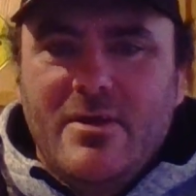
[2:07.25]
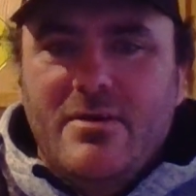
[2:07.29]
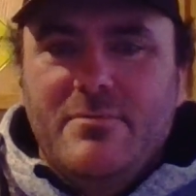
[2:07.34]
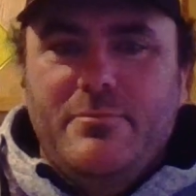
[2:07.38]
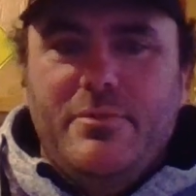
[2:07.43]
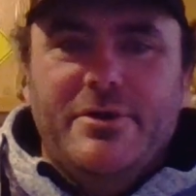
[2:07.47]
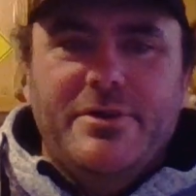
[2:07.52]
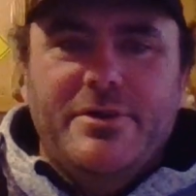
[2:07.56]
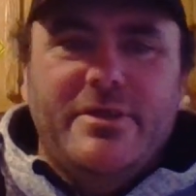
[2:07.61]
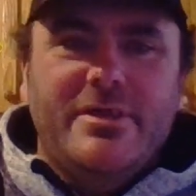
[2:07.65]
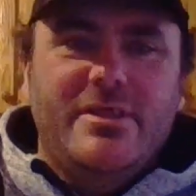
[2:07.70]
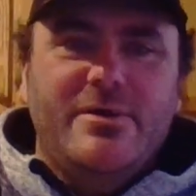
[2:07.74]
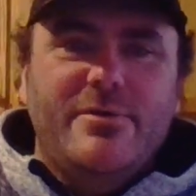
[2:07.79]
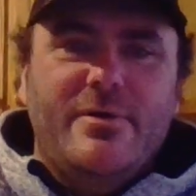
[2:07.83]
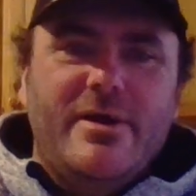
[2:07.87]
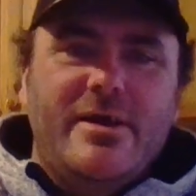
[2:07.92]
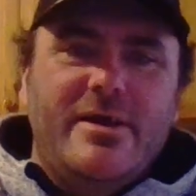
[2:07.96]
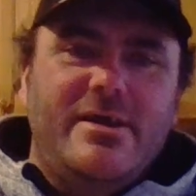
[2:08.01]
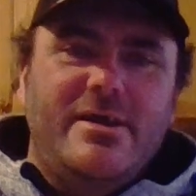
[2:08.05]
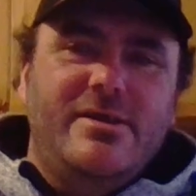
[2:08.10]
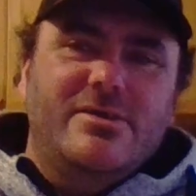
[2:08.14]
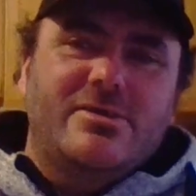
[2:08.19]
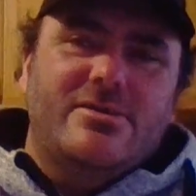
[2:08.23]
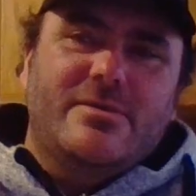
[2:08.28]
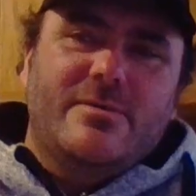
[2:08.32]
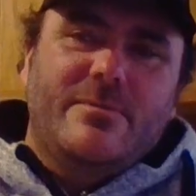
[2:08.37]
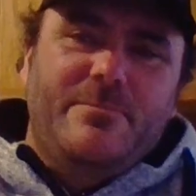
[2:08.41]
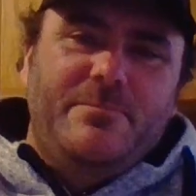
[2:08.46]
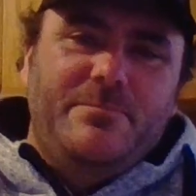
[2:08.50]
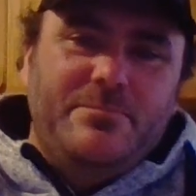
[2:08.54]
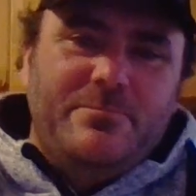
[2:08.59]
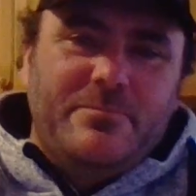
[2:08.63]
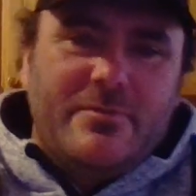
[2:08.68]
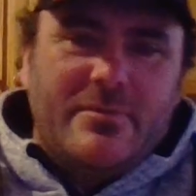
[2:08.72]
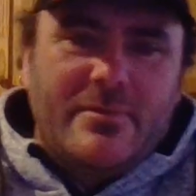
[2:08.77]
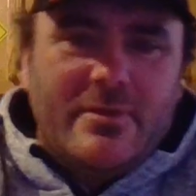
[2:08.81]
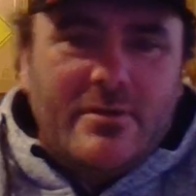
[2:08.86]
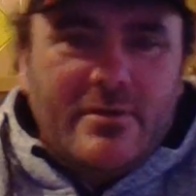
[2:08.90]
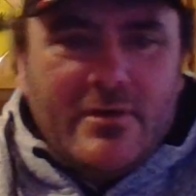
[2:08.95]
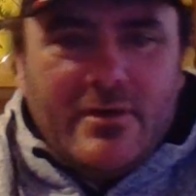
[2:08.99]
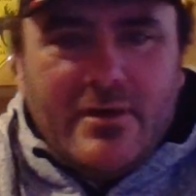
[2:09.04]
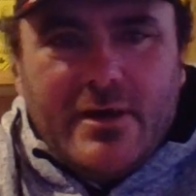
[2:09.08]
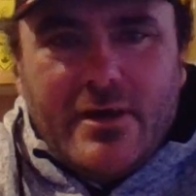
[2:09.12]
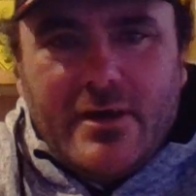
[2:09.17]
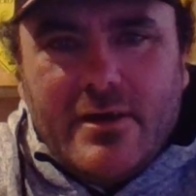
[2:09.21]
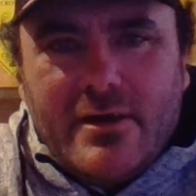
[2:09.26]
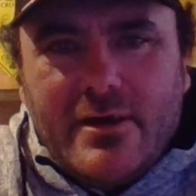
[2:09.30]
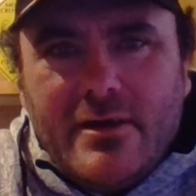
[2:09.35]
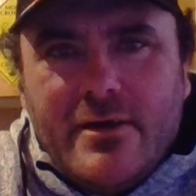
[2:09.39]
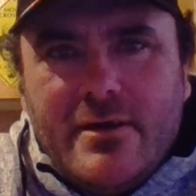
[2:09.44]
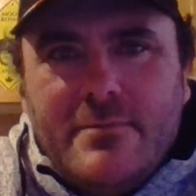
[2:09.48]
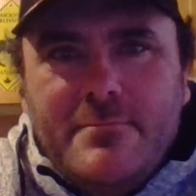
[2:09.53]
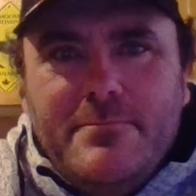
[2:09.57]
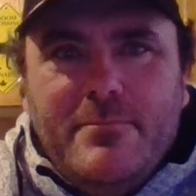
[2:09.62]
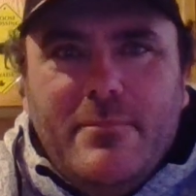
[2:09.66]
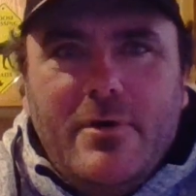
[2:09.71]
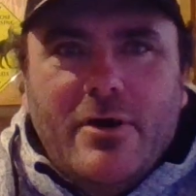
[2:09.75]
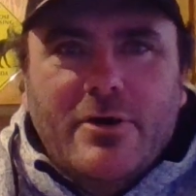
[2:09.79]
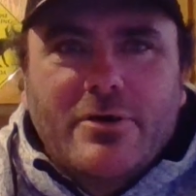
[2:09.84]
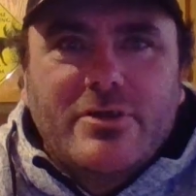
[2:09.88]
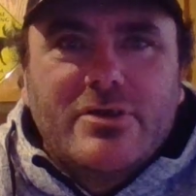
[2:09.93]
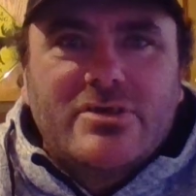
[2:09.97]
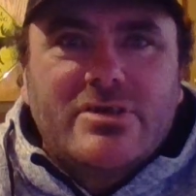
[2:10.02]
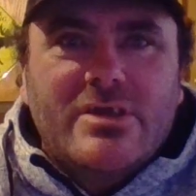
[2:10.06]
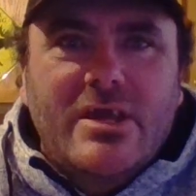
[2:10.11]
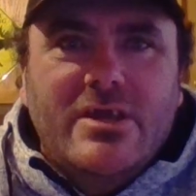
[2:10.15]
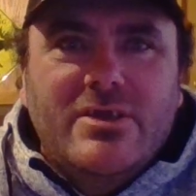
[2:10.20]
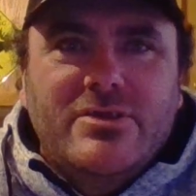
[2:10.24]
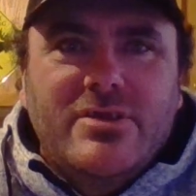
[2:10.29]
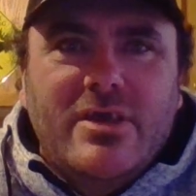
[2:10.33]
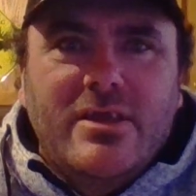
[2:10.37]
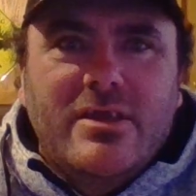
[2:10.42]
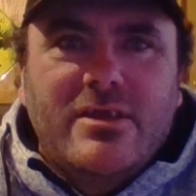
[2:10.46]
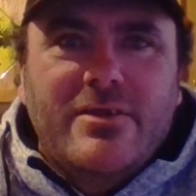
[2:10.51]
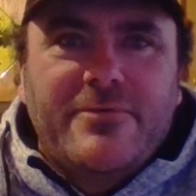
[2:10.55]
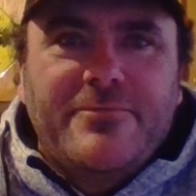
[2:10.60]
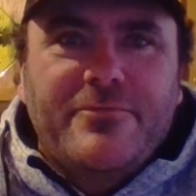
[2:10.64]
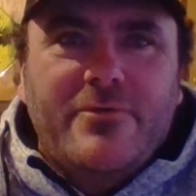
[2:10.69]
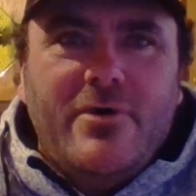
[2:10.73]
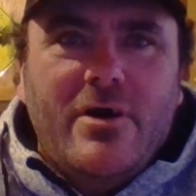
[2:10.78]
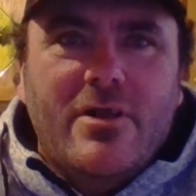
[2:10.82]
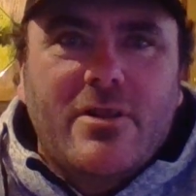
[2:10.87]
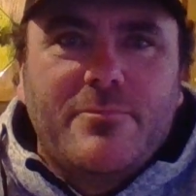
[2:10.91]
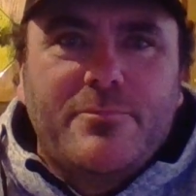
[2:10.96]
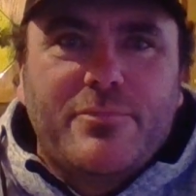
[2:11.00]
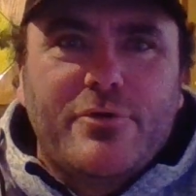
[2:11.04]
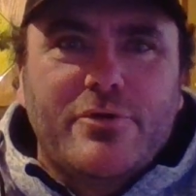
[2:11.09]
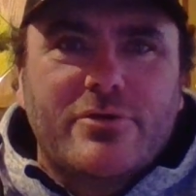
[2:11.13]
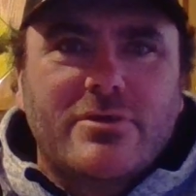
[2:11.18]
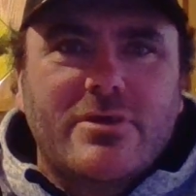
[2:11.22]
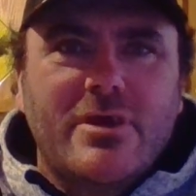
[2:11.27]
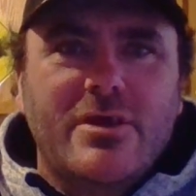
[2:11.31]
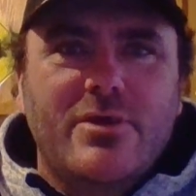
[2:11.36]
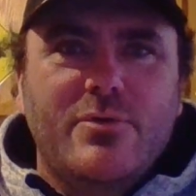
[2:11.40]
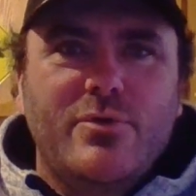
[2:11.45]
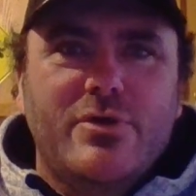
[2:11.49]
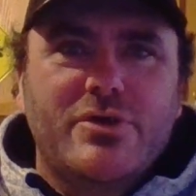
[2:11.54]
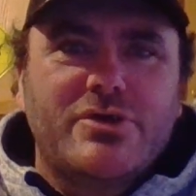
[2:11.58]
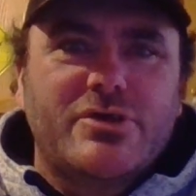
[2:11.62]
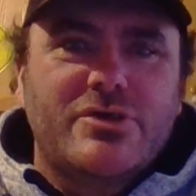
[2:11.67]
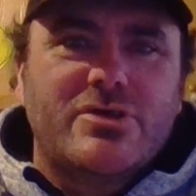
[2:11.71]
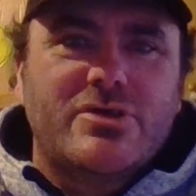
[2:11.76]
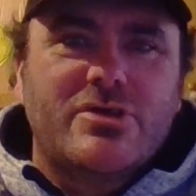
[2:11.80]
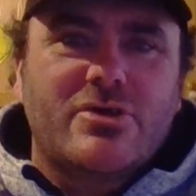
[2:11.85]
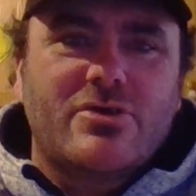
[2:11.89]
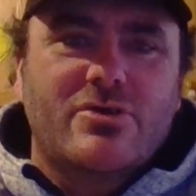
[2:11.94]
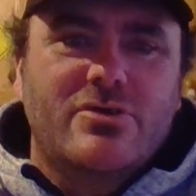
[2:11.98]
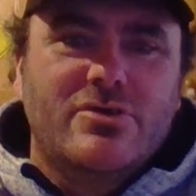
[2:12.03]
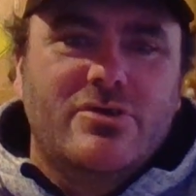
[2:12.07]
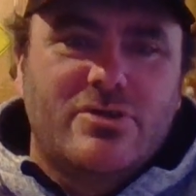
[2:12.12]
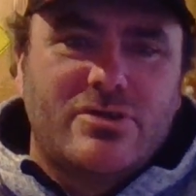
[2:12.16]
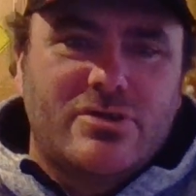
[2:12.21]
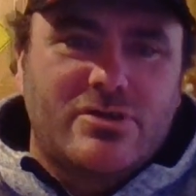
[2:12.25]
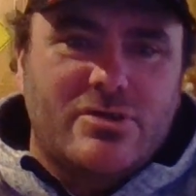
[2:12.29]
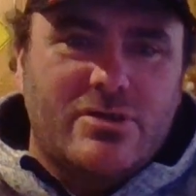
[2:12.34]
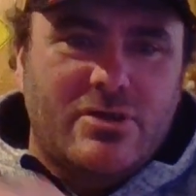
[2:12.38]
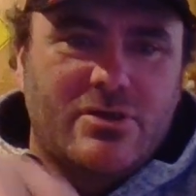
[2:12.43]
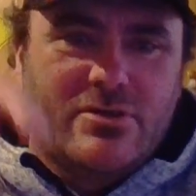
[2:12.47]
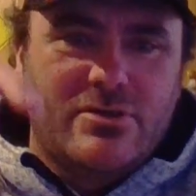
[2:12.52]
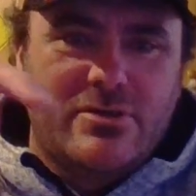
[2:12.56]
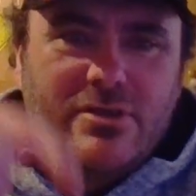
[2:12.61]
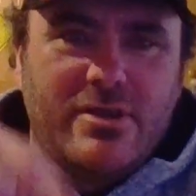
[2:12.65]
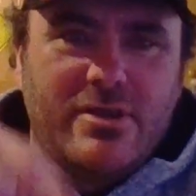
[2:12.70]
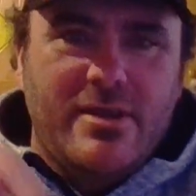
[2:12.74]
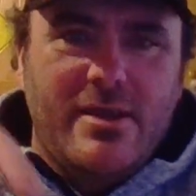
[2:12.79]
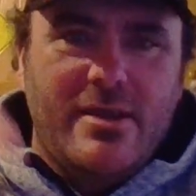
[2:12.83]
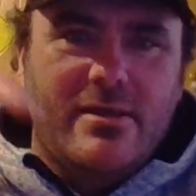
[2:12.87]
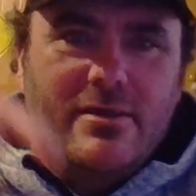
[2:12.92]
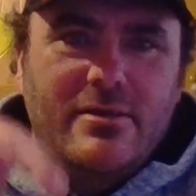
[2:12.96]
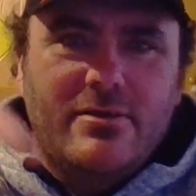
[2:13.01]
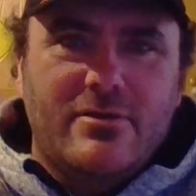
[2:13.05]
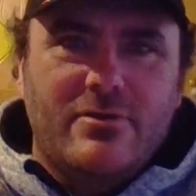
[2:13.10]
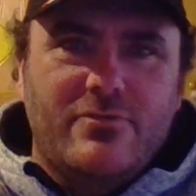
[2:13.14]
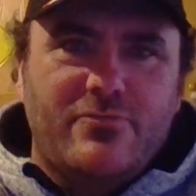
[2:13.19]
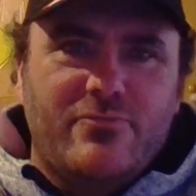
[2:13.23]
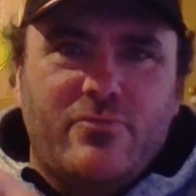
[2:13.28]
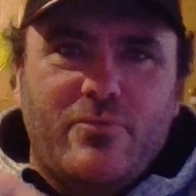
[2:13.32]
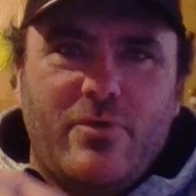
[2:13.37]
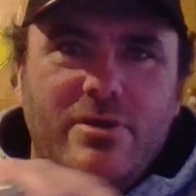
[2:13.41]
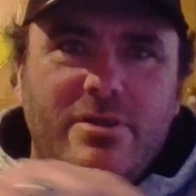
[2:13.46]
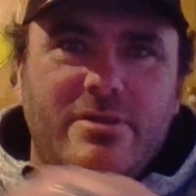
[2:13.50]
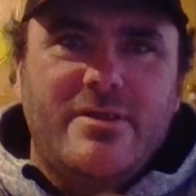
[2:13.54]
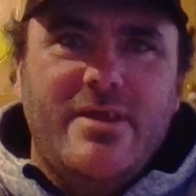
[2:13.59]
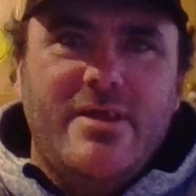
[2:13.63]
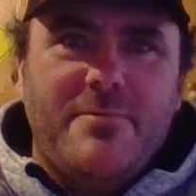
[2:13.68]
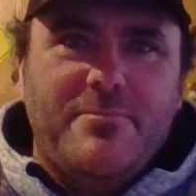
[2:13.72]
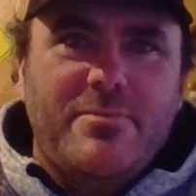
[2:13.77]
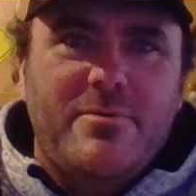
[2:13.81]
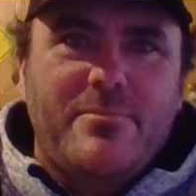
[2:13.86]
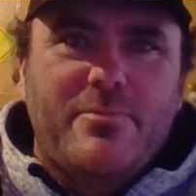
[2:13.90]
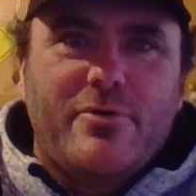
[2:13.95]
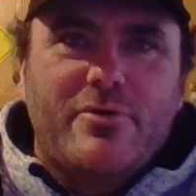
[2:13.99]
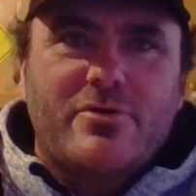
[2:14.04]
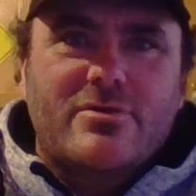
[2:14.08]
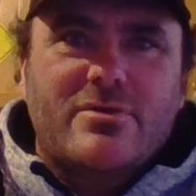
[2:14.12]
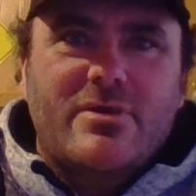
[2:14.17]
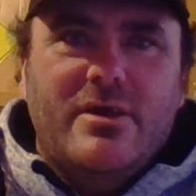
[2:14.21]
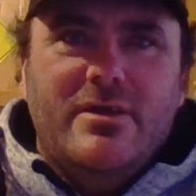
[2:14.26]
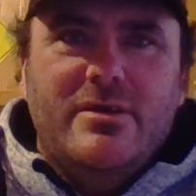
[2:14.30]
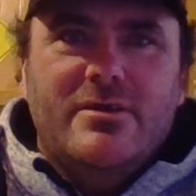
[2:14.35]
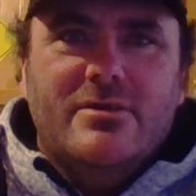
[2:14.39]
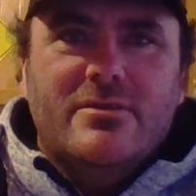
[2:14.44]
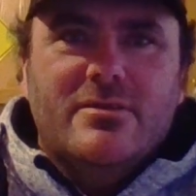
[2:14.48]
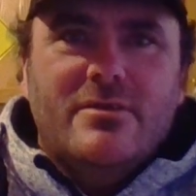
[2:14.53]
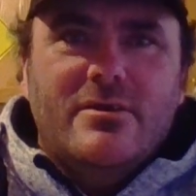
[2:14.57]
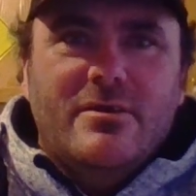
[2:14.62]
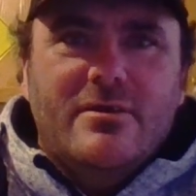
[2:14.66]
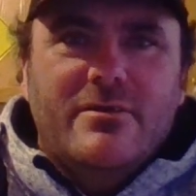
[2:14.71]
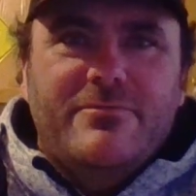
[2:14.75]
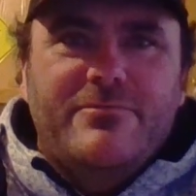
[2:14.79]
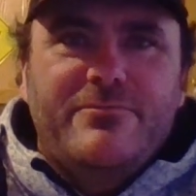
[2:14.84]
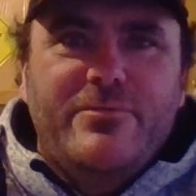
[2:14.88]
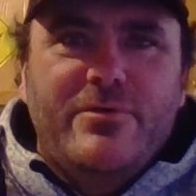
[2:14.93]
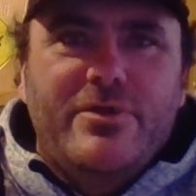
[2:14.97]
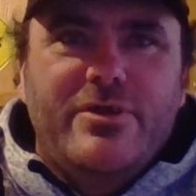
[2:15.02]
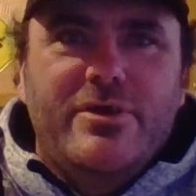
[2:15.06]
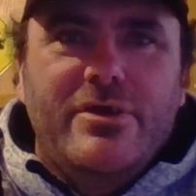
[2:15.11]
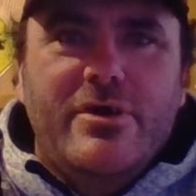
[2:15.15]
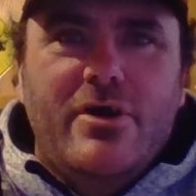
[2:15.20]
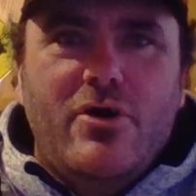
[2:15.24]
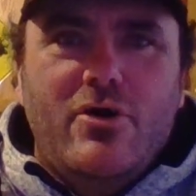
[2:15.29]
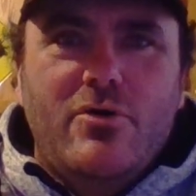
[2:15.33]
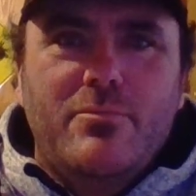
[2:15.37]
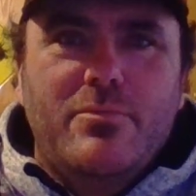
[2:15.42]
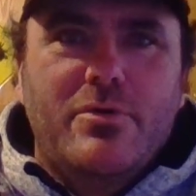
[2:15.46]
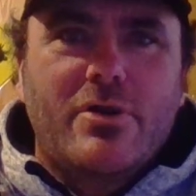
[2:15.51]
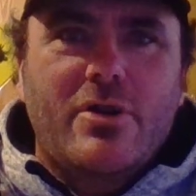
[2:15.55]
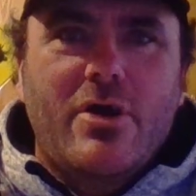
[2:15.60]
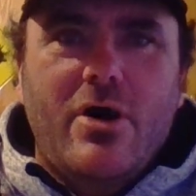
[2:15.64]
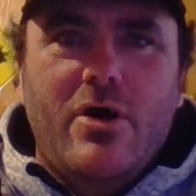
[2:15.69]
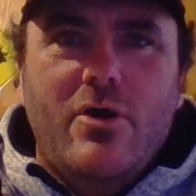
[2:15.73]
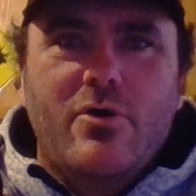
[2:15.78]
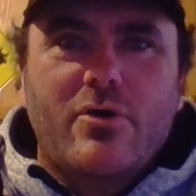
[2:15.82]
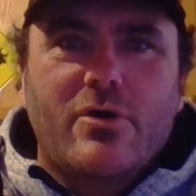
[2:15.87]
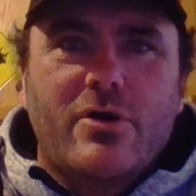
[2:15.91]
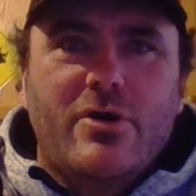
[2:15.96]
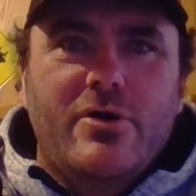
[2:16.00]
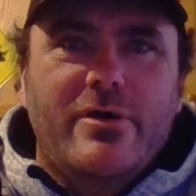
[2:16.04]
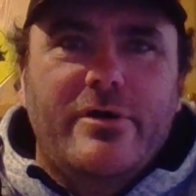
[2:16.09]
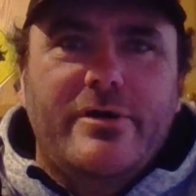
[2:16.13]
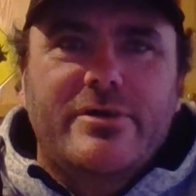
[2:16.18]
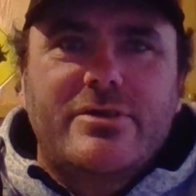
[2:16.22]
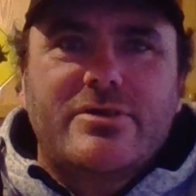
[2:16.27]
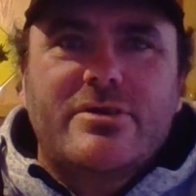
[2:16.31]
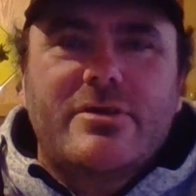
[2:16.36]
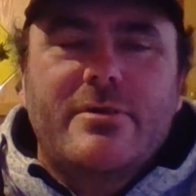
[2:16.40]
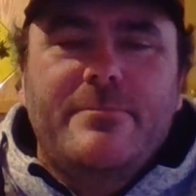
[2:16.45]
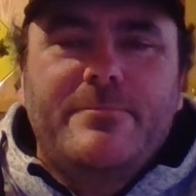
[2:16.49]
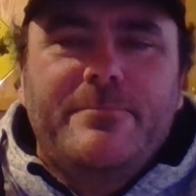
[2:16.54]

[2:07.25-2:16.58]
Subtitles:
But anyways, I'm going to say thank you for all the birthday wishes, because get right happy birthday in the video below, guys.